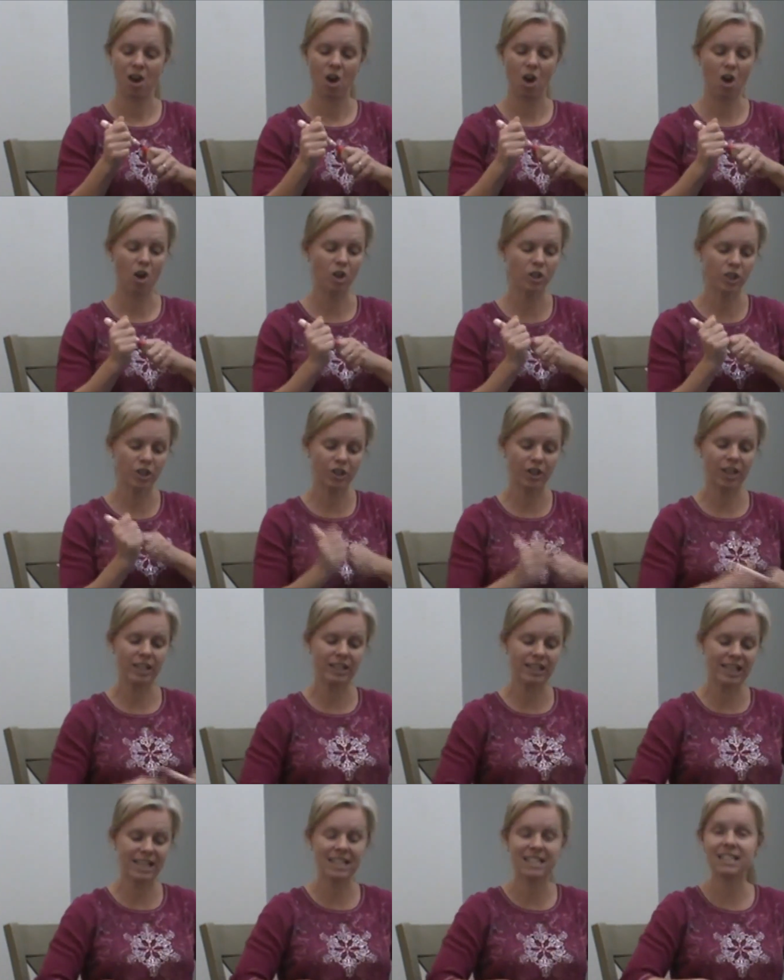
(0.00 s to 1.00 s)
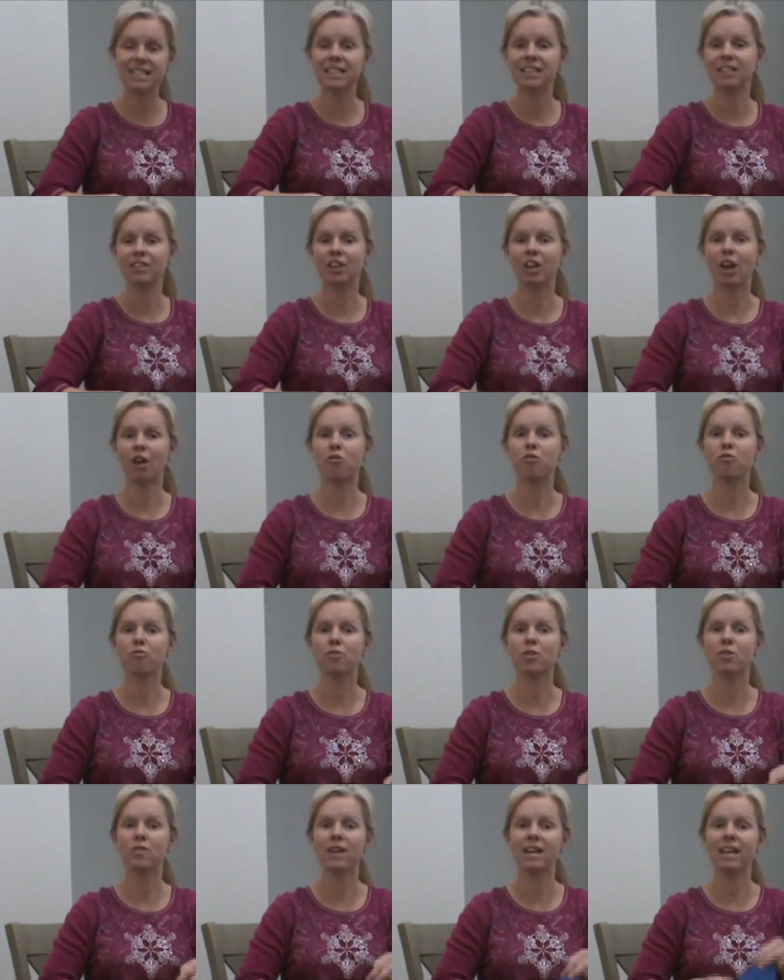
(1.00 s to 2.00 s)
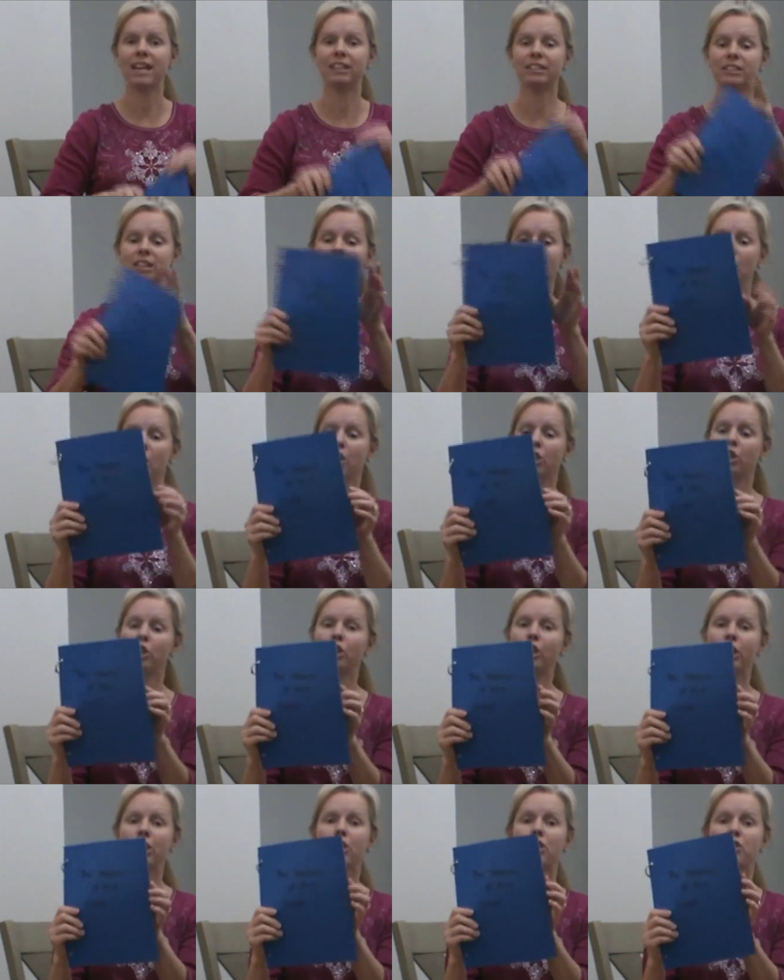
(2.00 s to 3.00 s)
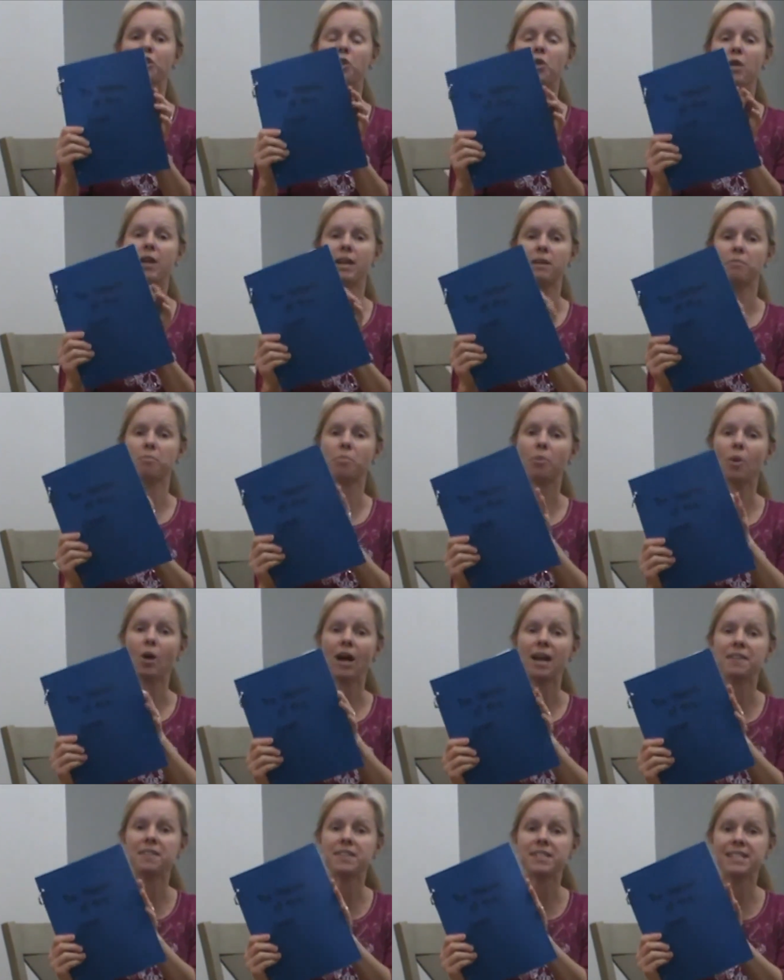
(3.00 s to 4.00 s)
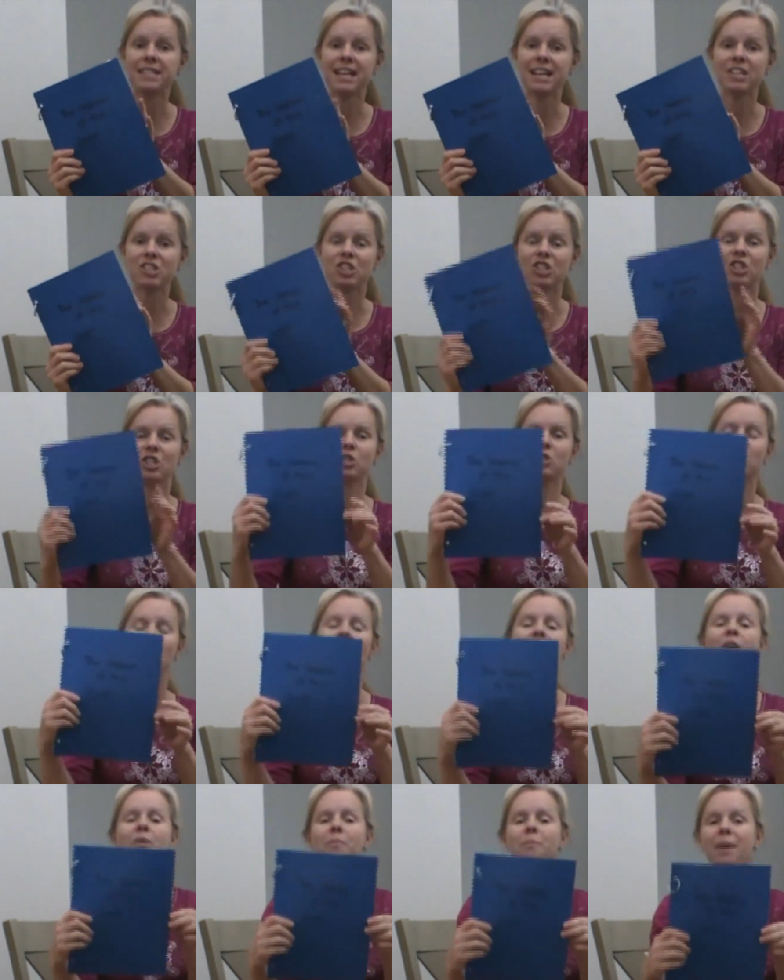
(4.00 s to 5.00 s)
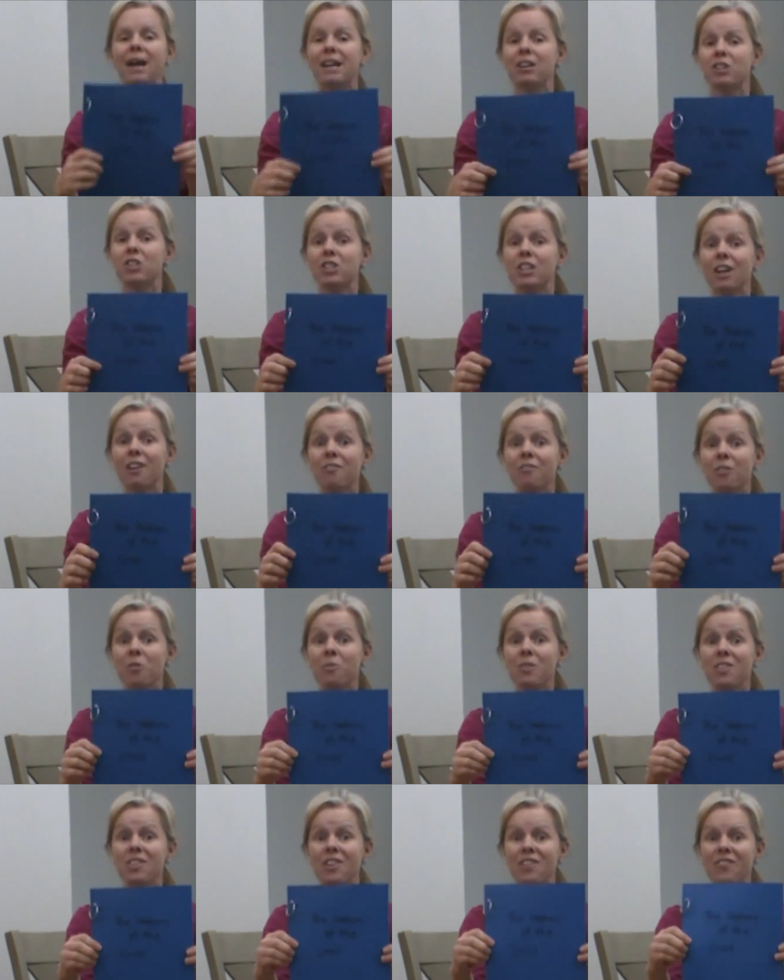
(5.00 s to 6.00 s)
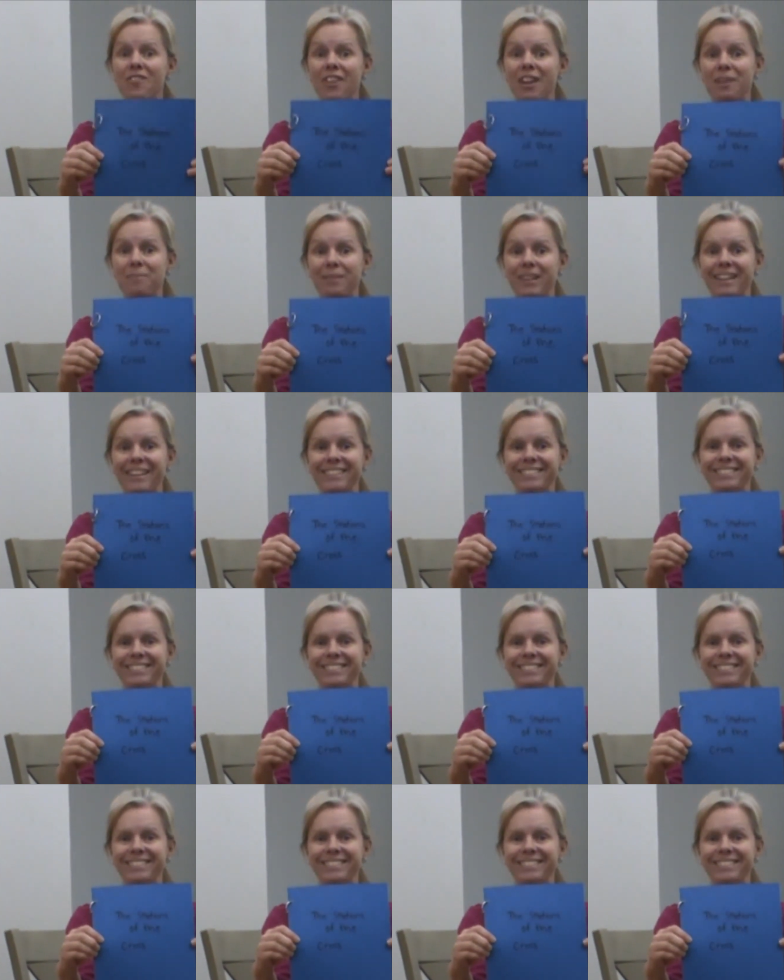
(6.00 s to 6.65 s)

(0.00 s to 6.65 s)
all during Lent. Go through it and look through it and pray the stations by yourself or with your family.